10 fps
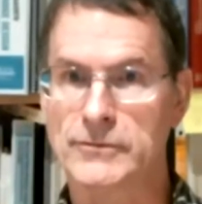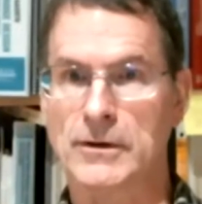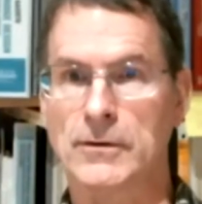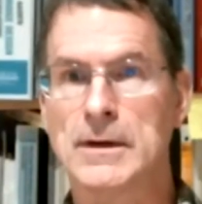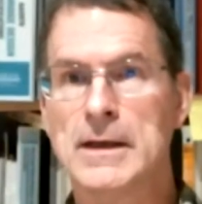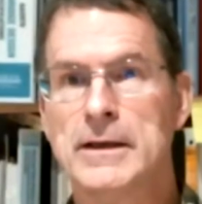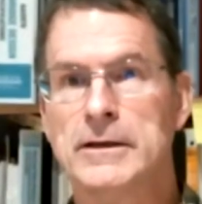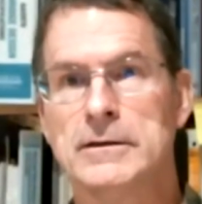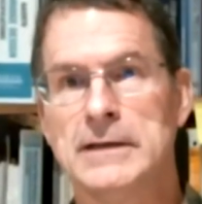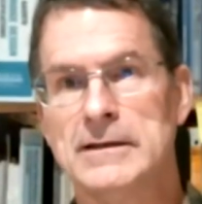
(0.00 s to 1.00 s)
So
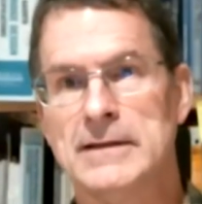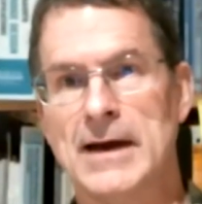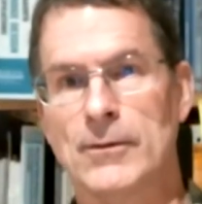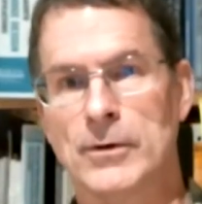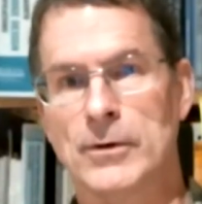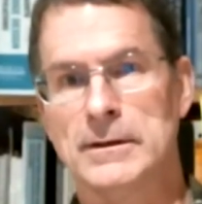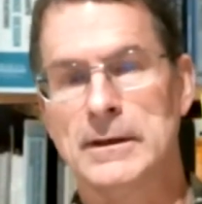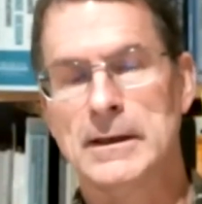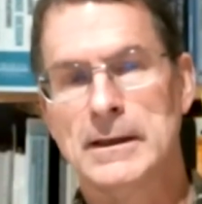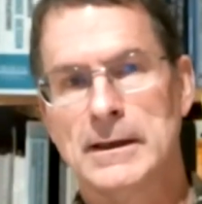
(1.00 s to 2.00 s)
you need that wood
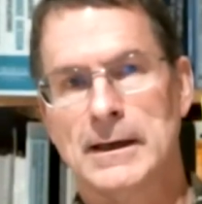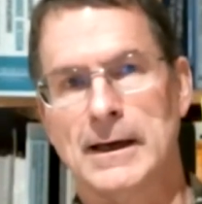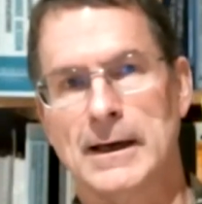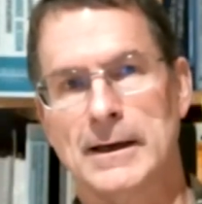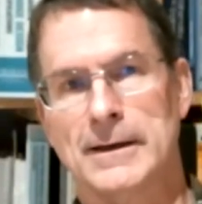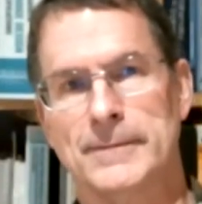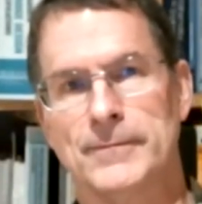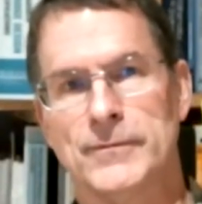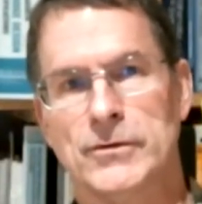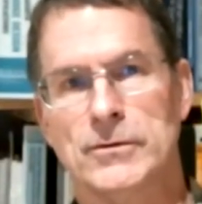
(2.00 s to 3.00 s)
uh,
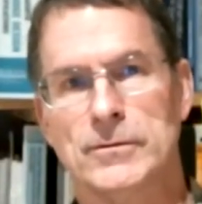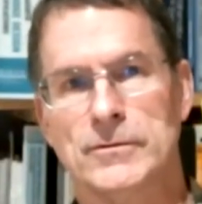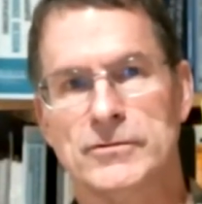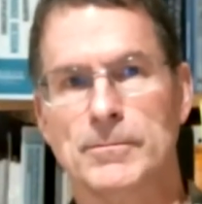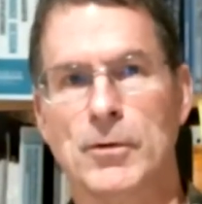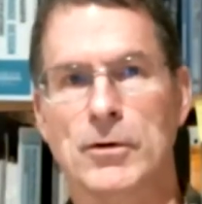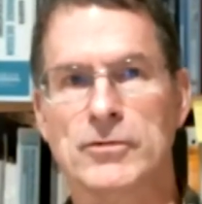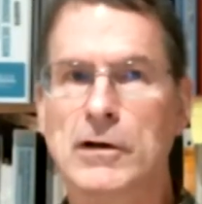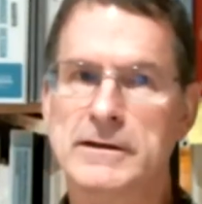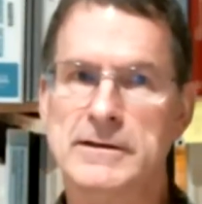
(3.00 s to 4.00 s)
to more
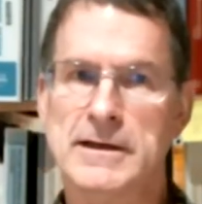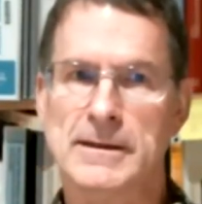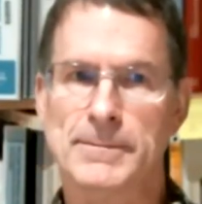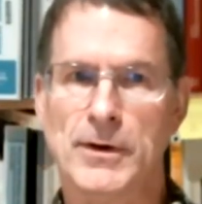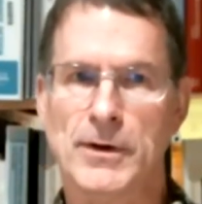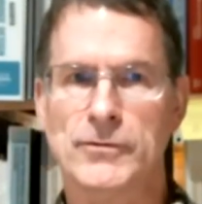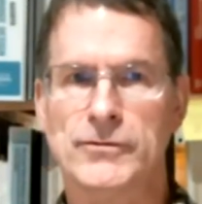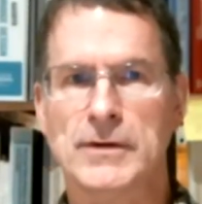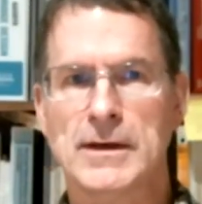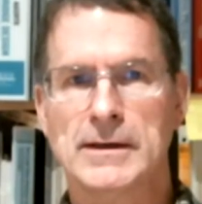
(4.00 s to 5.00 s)
slowly decompose,